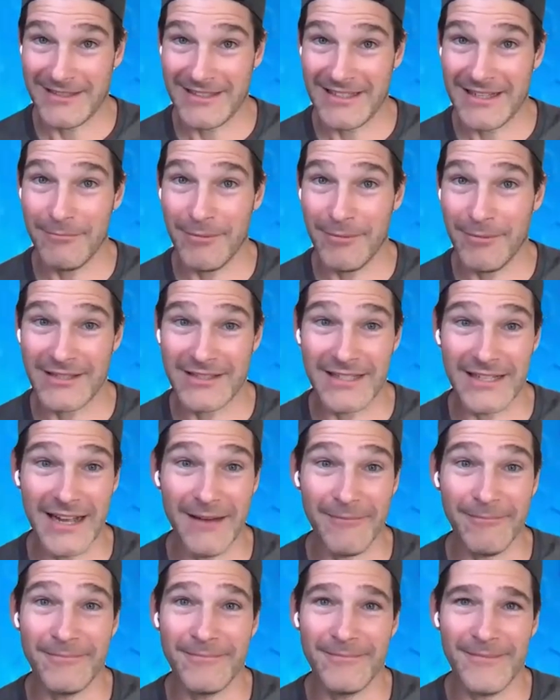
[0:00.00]
it's about to get busted
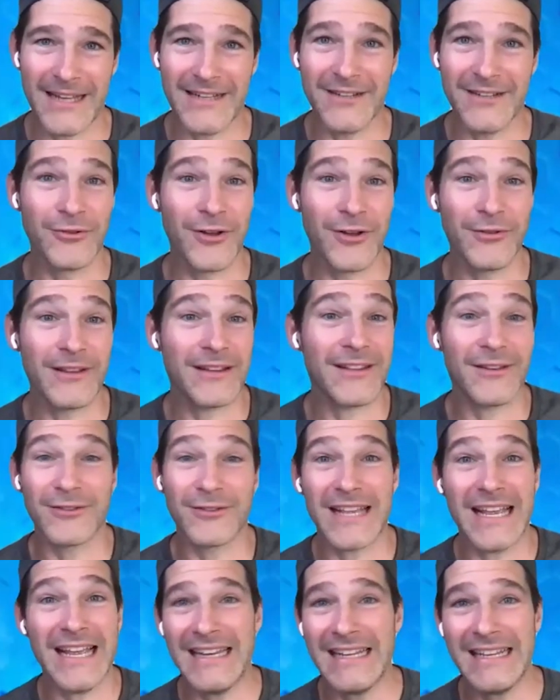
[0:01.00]
up. I don't know that
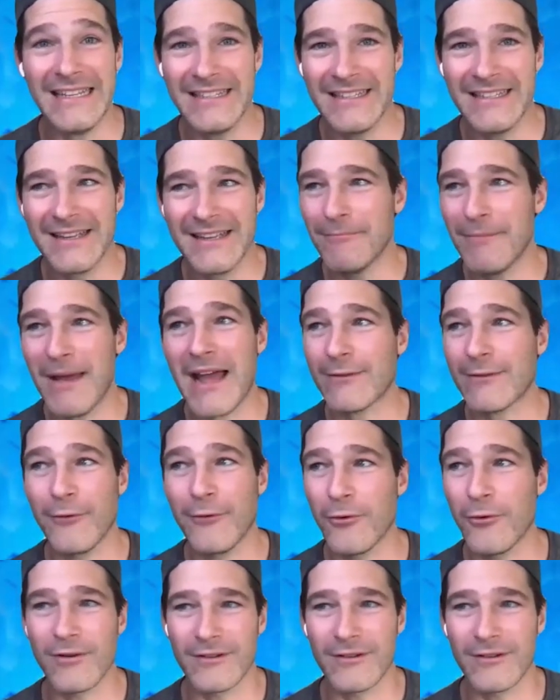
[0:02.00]
there's any path